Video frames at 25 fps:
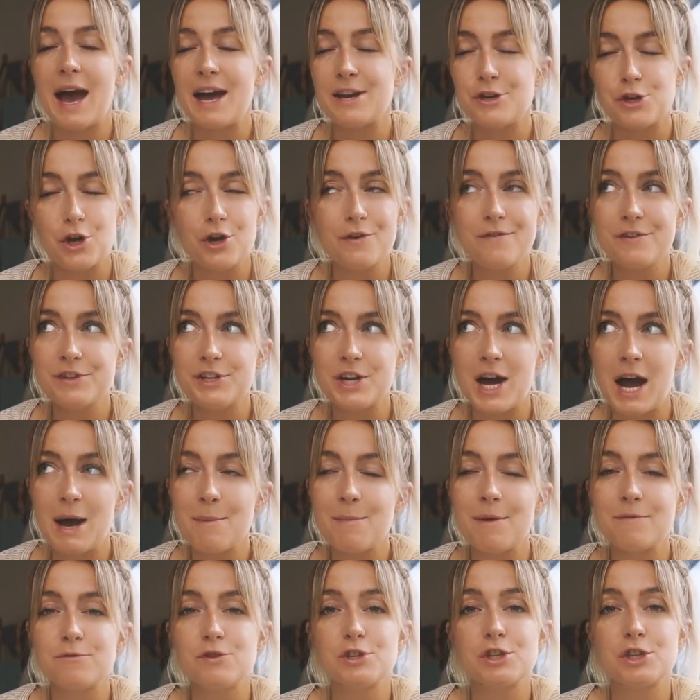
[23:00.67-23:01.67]
And over
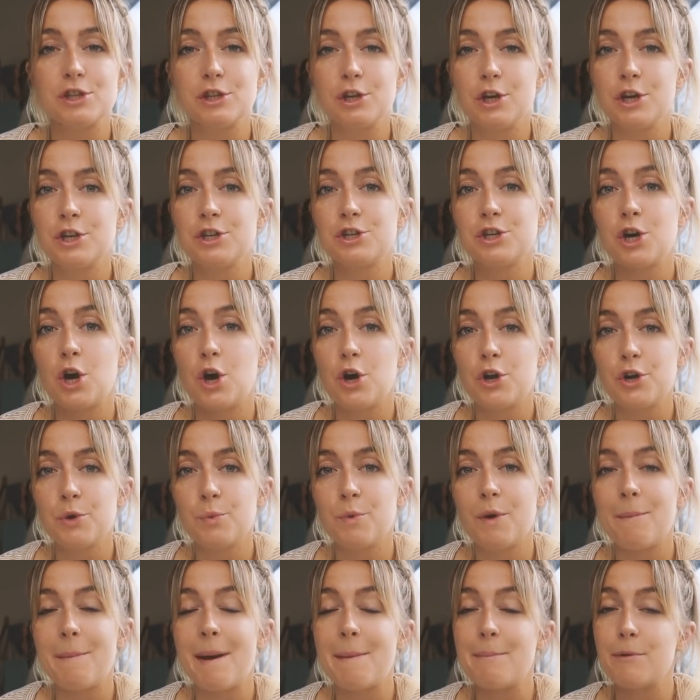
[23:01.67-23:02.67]
time, I've just learned to honor
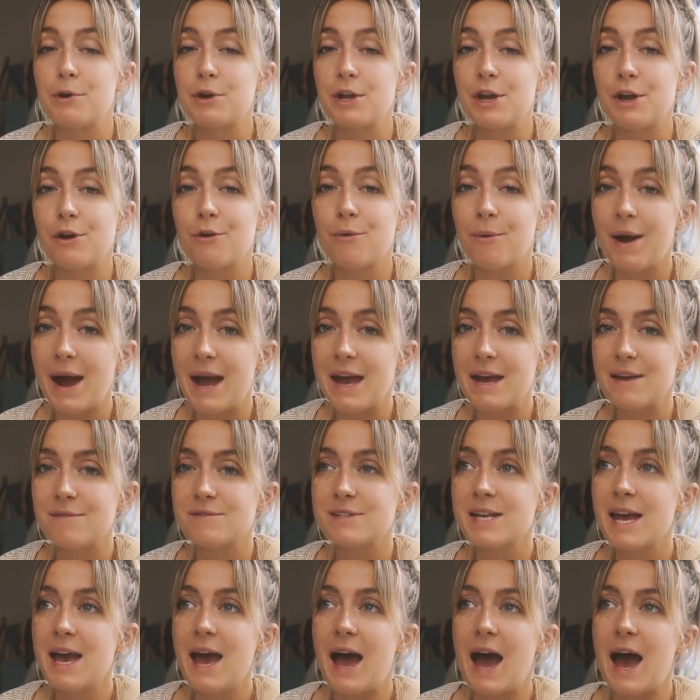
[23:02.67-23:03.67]
what my body
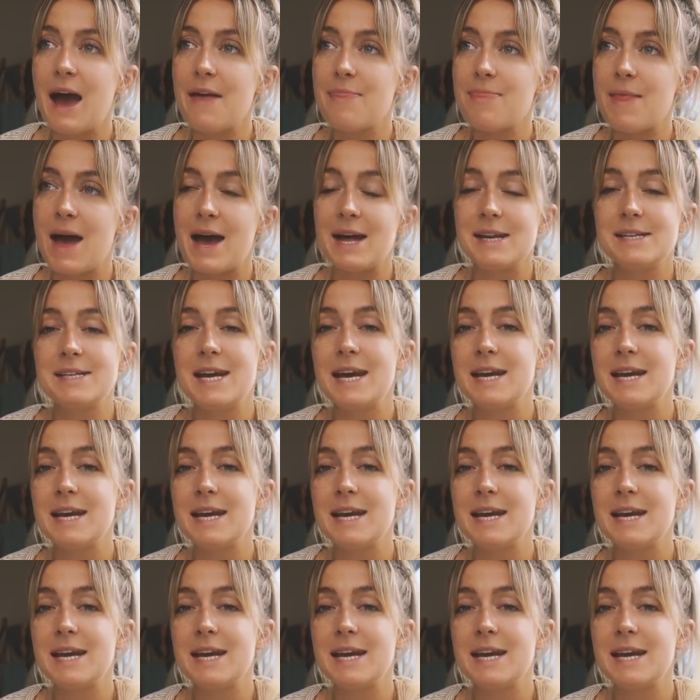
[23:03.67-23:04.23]
craves, and that